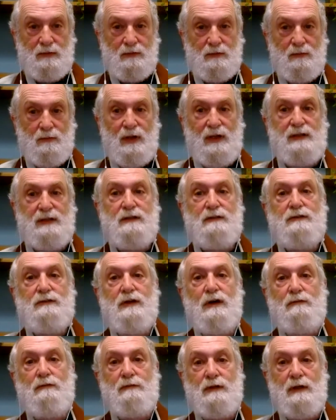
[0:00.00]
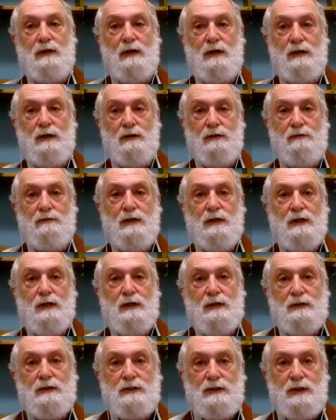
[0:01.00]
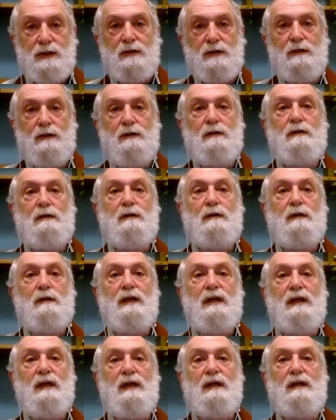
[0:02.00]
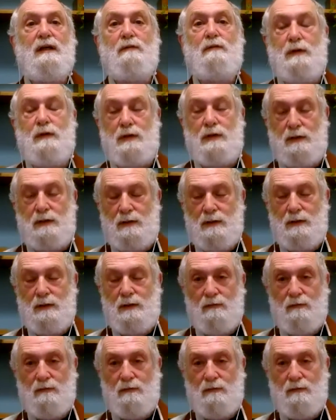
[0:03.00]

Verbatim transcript: When you don't know, turn inward.